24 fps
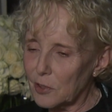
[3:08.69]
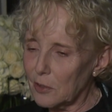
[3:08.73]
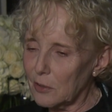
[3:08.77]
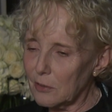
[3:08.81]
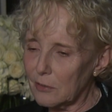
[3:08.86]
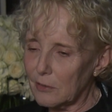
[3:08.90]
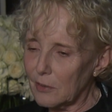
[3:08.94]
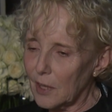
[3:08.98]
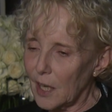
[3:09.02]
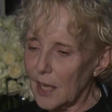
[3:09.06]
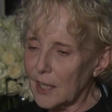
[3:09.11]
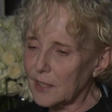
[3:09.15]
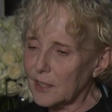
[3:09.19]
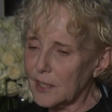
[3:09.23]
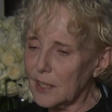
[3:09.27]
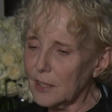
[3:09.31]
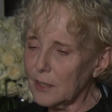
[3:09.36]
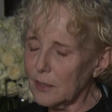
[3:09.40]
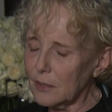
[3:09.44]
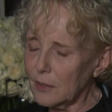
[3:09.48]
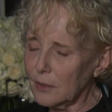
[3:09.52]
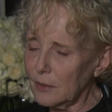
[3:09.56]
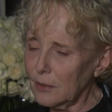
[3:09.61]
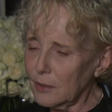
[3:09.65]
No, I
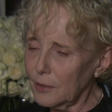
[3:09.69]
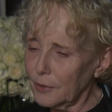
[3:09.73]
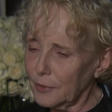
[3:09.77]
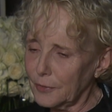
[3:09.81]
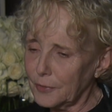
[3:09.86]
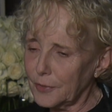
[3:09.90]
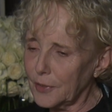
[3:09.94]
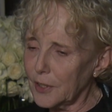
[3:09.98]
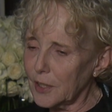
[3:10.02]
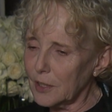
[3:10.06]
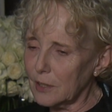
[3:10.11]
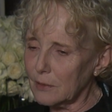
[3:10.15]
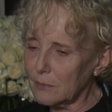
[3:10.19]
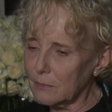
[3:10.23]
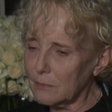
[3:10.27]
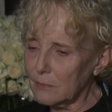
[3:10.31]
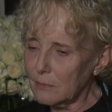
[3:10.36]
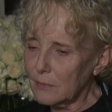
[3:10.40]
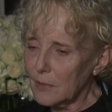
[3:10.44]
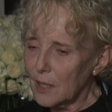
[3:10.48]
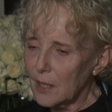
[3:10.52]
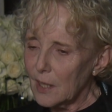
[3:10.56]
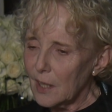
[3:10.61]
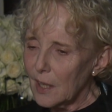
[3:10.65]
think all the film,
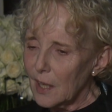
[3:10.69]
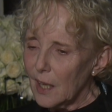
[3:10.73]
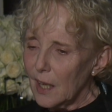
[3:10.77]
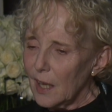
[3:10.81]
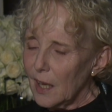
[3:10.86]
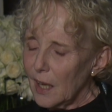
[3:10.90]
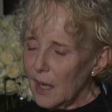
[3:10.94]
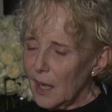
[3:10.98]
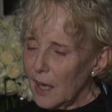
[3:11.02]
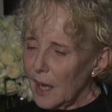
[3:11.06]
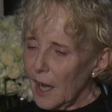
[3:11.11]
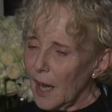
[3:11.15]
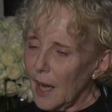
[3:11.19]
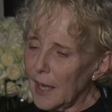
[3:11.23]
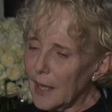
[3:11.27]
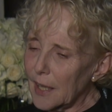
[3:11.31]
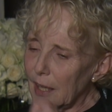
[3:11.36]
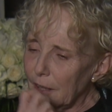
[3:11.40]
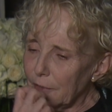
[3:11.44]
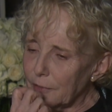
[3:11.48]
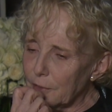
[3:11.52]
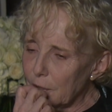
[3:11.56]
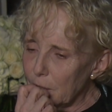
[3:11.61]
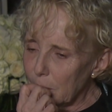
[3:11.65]
I
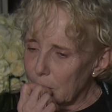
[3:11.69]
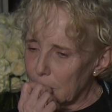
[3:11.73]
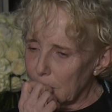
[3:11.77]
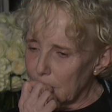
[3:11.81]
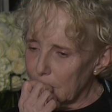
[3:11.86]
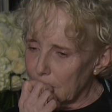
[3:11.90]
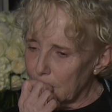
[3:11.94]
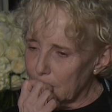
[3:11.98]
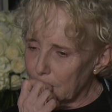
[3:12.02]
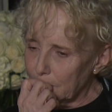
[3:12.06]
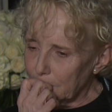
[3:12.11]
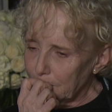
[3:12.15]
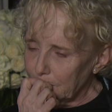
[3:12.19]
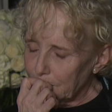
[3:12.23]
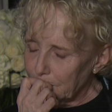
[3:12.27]
have no